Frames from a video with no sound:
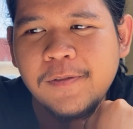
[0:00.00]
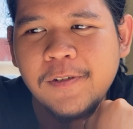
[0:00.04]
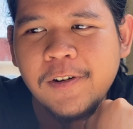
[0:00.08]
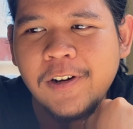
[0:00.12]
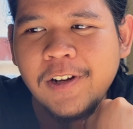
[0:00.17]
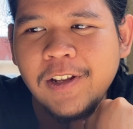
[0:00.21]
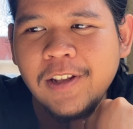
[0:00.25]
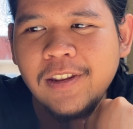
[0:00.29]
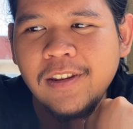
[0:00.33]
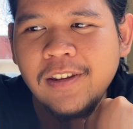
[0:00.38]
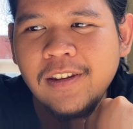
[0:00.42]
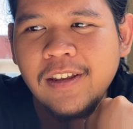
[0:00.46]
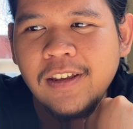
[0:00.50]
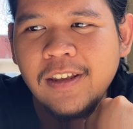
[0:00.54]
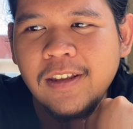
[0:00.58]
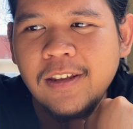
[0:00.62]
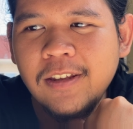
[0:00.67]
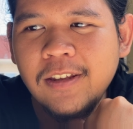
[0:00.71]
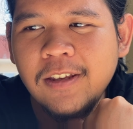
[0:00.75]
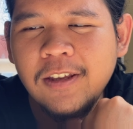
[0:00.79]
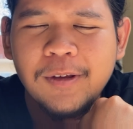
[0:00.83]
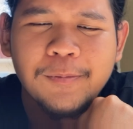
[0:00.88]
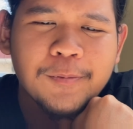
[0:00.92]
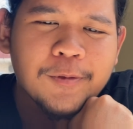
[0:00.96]
for it,
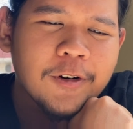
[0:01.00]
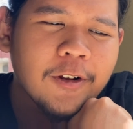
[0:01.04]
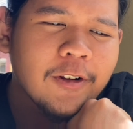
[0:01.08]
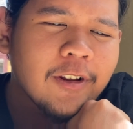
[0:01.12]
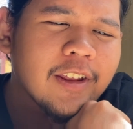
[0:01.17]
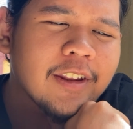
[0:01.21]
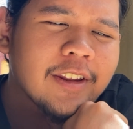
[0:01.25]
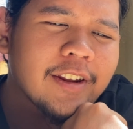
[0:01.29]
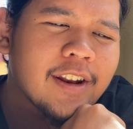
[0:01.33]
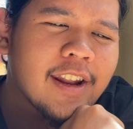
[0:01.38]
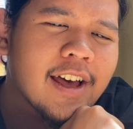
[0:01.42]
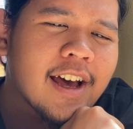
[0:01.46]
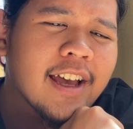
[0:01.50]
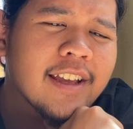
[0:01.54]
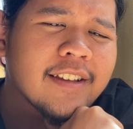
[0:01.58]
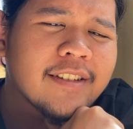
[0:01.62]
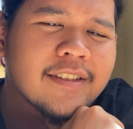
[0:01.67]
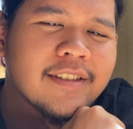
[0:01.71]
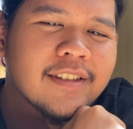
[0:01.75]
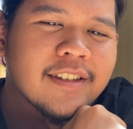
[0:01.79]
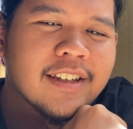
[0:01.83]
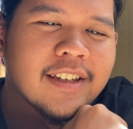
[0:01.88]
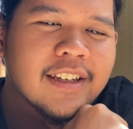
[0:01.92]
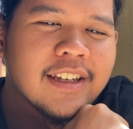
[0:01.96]
keep rolling the
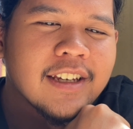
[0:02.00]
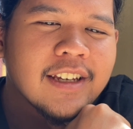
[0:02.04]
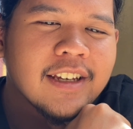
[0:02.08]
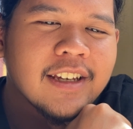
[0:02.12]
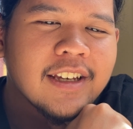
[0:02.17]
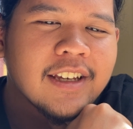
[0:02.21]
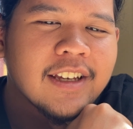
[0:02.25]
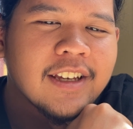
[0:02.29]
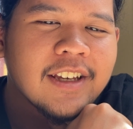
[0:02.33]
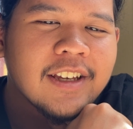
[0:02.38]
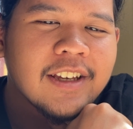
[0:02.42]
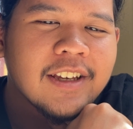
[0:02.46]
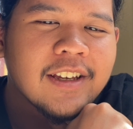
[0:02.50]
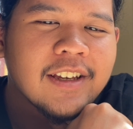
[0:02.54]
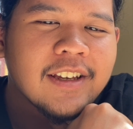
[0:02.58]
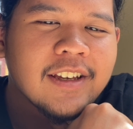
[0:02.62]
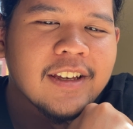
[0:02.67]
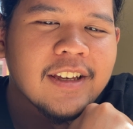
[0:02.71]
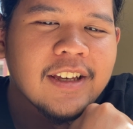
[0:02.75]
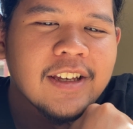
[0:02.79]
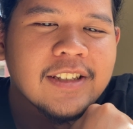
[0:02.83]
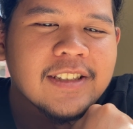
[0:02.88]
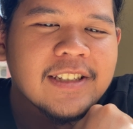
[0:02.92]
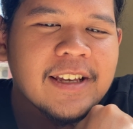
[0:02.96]
dice.
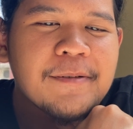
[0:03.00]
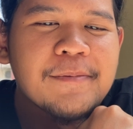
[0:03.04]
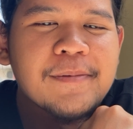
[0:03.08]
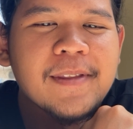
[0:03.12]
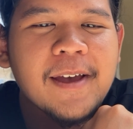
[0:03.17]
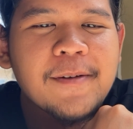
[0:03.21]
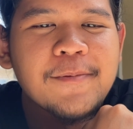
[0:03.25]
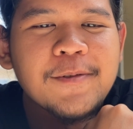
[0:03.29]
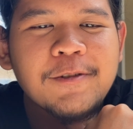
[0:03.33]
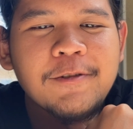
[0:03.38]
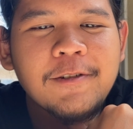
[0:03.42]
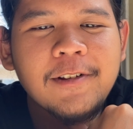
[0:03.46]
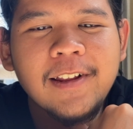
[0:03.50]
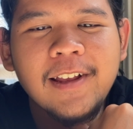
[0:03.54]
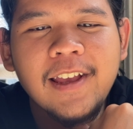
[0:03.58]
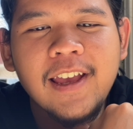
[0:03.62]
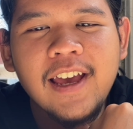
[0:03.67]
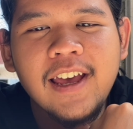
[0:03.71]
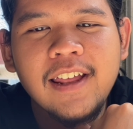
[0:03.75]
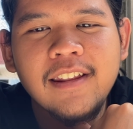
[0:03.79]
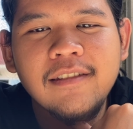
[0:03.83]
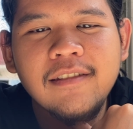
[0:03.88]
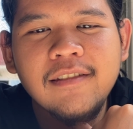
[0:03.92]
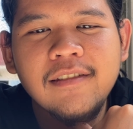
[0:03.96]
Sometimes you will
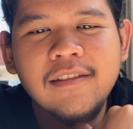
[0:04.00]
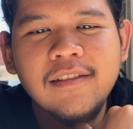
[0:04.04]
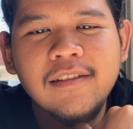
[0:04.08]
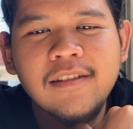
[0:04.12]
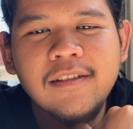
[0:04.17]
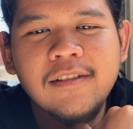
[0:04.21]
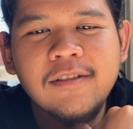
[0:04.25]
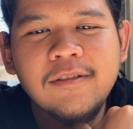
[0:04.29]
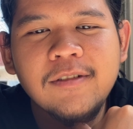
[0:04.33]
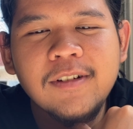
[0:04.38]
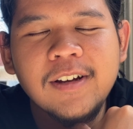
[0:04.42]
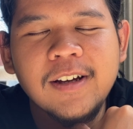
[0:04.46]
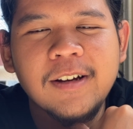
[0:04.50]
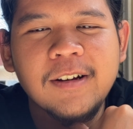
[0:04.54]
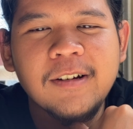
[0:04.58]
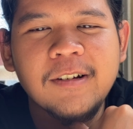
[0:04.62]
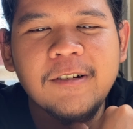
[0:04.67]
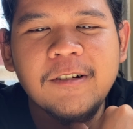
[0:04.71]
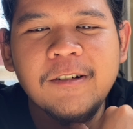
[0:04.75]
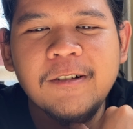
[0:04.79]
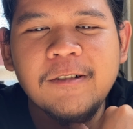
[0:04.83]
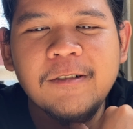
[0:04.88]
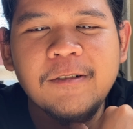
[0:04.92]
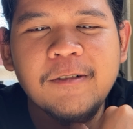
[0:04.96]
get
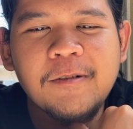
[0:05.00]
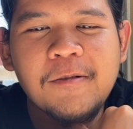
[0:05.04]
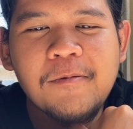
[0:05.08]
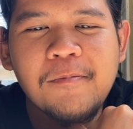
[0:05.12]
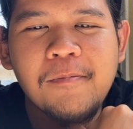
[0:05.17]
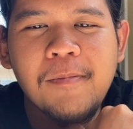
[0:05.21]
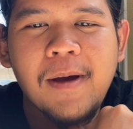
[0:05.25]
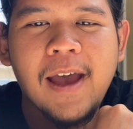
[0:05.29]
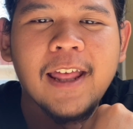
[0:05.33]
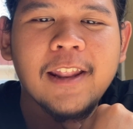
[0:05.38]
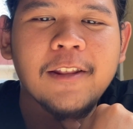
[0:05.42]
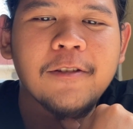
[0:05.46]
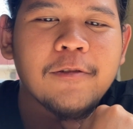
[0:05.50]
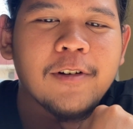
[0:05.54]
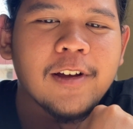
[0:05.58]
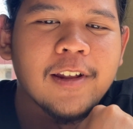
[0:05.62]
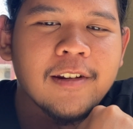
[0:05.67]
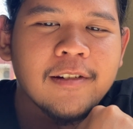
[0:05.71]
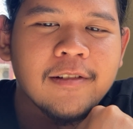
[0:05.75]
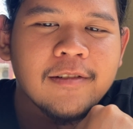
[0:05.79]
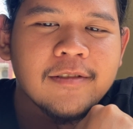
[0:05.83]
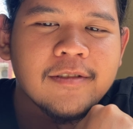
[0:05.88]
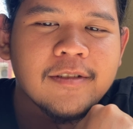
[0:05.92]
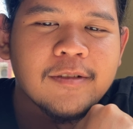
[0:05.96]
bad
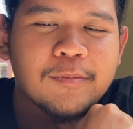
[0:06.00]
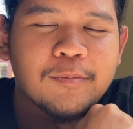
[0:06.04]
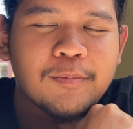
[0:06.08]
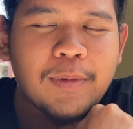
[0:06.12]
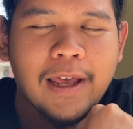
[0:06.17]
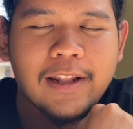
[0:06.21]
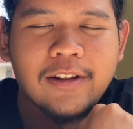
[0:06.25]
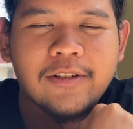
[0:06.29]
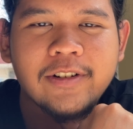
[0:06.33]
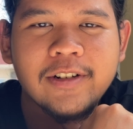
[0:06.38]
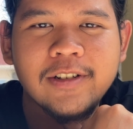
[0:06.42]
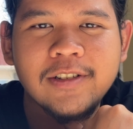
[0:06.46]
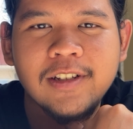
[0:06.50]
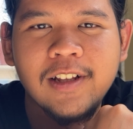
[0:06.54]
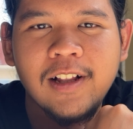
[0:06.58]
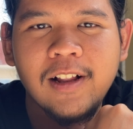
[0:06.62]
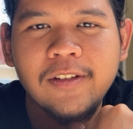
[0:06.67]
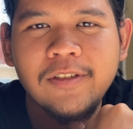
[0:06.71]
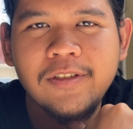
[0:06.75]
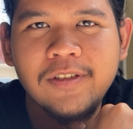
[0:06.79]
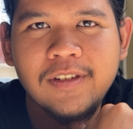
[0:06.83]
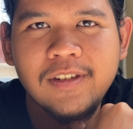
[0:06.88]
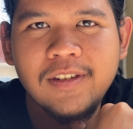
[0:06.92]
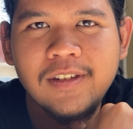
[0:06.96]

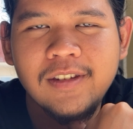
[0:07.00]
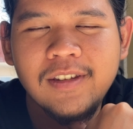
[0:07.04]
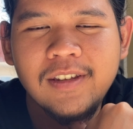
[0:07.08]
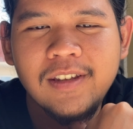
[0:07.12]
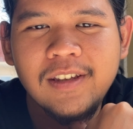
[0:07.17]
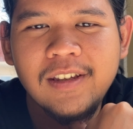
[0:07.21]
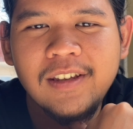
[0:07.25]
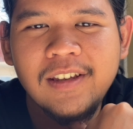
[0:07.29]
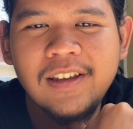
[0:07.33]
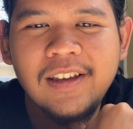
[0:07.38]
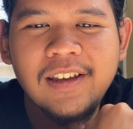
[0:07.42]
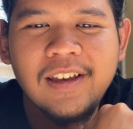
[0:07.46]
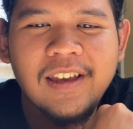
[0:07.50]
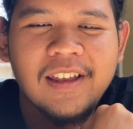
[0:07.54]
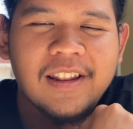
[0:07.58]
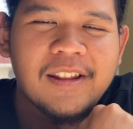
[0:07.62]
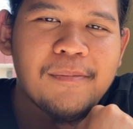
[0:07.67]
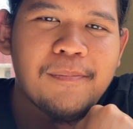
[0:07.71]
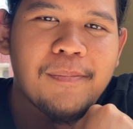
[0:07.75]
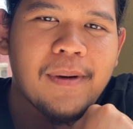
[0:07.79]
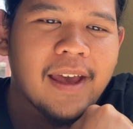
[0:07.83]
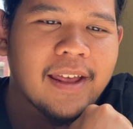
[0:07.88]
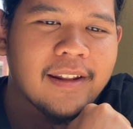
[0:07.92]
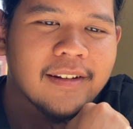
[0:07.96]
results. It
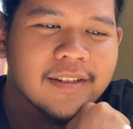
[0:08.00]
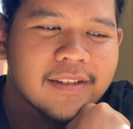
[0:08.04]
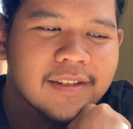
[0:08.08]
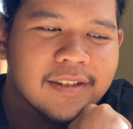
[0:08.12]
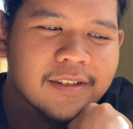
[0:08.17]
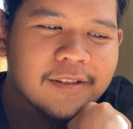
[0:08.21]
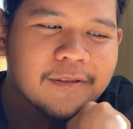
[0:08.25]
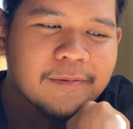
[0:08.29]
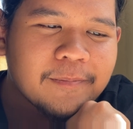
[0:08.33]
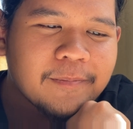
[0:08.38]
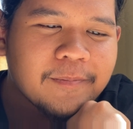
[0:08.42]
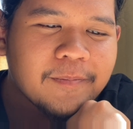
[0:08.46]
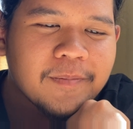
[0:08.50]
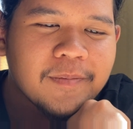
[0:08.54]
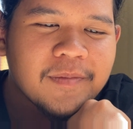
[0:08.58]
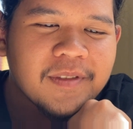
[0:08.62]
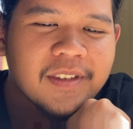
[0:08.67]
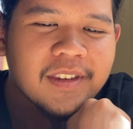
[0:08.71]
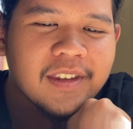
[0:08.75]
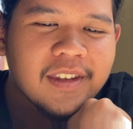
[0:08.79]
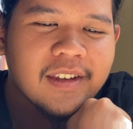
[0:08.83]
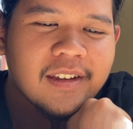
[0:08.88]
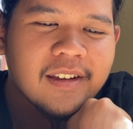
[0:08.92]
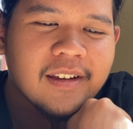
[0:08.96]
depends.
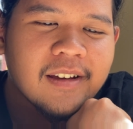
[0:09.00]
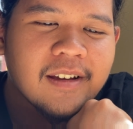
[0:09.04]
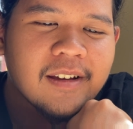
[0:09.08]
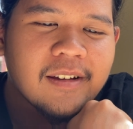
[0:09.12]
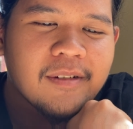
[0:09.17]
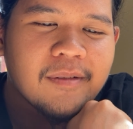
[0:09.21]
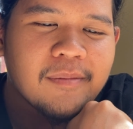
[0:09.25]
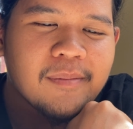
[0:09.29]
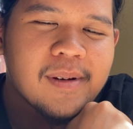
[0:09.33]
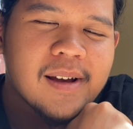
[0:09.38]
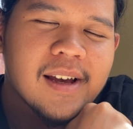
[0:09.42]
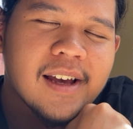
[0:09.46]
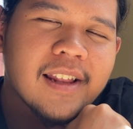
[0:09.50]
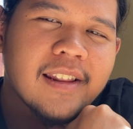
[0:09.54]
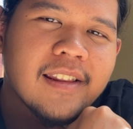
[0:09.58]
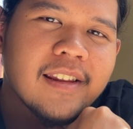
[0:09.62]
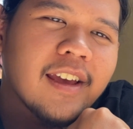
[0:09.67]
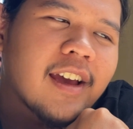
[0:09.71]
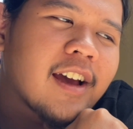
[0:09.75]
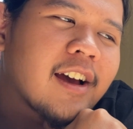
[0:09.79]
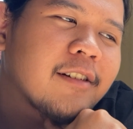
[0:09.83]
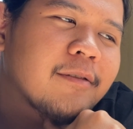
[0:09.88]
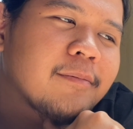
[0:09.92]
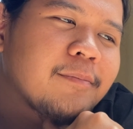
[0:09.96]
But
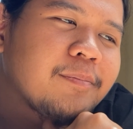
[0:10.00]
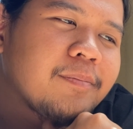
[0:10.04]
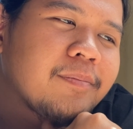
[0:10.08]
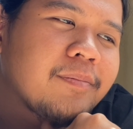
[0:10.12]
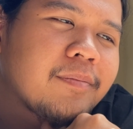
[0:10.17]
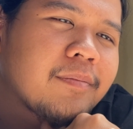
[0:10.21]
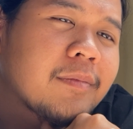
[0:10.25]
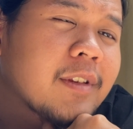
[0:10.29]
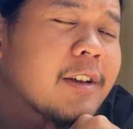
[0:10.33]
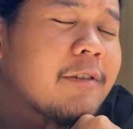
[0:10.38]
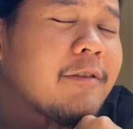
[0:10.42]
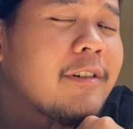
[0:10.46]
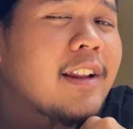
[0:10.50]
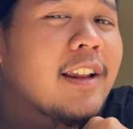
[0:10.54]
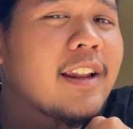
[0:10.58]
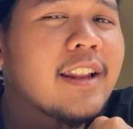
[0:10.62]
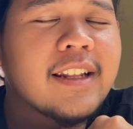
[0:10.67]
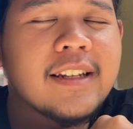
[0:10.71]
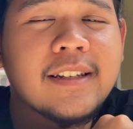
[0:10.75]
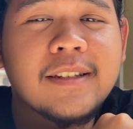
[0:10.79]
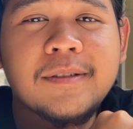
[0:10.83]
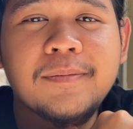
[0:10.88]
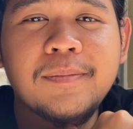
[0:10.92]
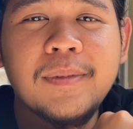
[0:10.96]
yeah, well,
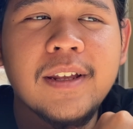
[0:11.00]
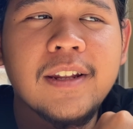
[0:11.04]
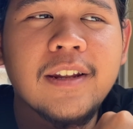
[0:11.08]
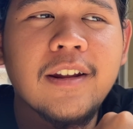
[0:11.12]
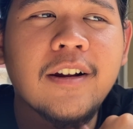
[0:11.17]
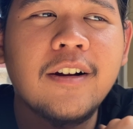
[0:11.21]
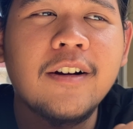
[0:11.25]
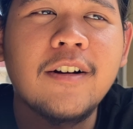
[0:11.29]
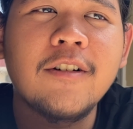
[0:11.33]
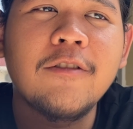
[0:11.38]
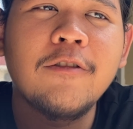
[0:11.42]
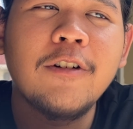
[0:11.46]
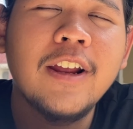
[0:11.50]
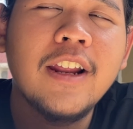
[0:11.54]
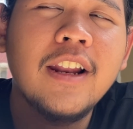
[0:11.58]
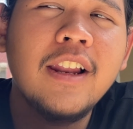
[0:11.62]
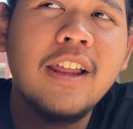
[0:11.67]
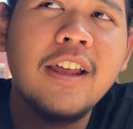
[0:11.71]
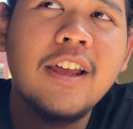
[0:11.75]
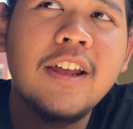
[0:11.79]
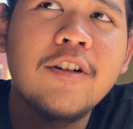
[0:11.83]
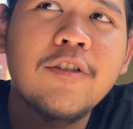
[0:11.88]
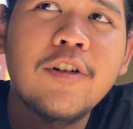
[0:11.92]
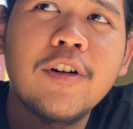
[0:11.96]
it's been a
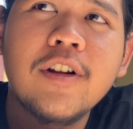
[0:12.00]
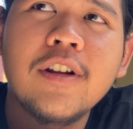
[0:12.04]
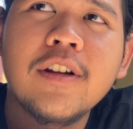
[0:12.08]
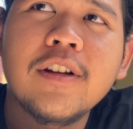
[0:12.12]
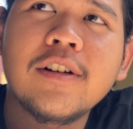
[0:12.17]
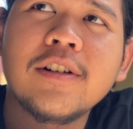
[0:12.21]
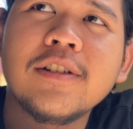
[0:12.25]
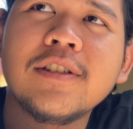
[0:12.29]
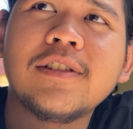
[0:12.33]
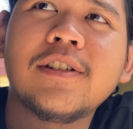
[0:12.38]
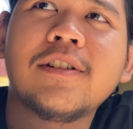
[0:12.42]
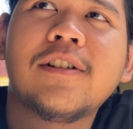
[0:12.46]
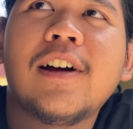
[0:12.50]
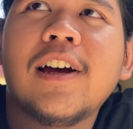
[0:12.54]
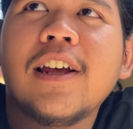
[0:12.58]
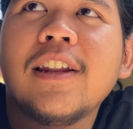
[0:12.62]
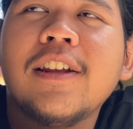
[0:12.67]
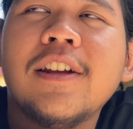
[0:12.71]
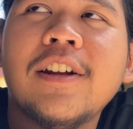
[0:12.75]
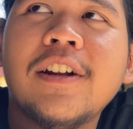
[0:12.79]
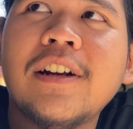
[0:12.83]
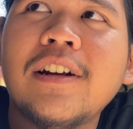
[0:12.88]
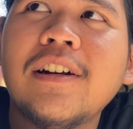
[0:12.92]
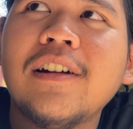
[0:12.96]
really roller coaster ride
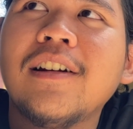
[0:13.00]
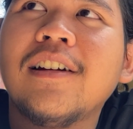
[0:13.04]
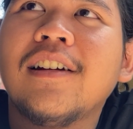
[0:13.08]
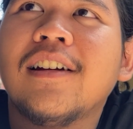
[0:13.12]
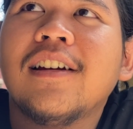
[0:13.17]
here